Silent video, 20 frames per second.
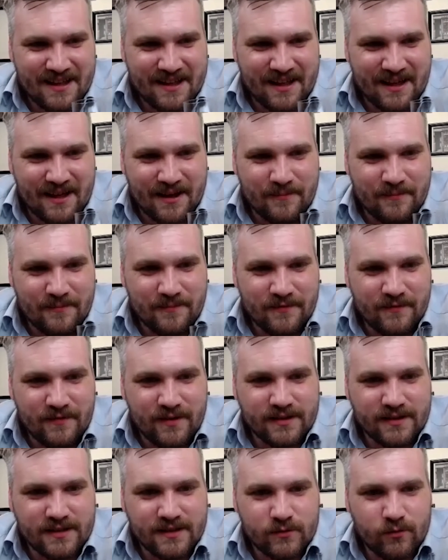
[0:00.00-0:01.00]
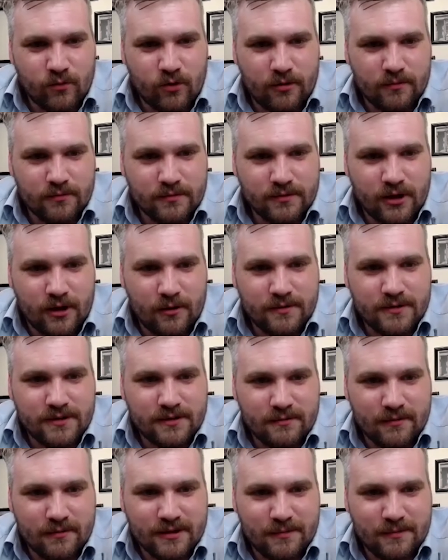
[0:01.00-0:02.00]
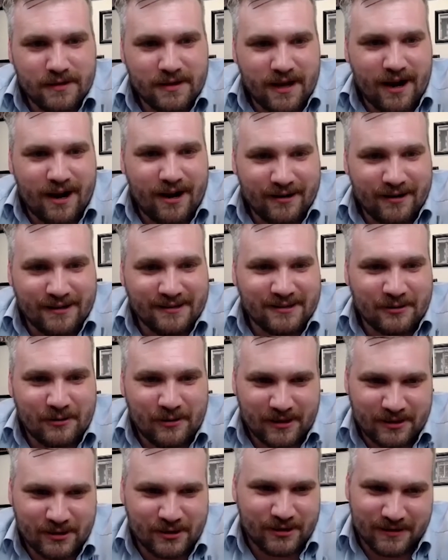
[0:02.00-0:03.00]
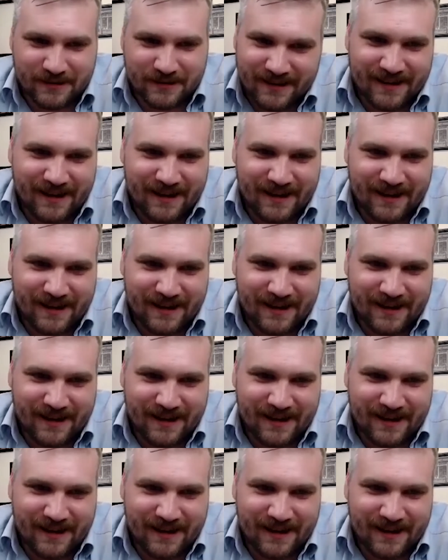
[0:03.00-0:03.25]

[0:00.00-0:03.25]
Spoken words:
Phil says, worm tubs must be the hardest question.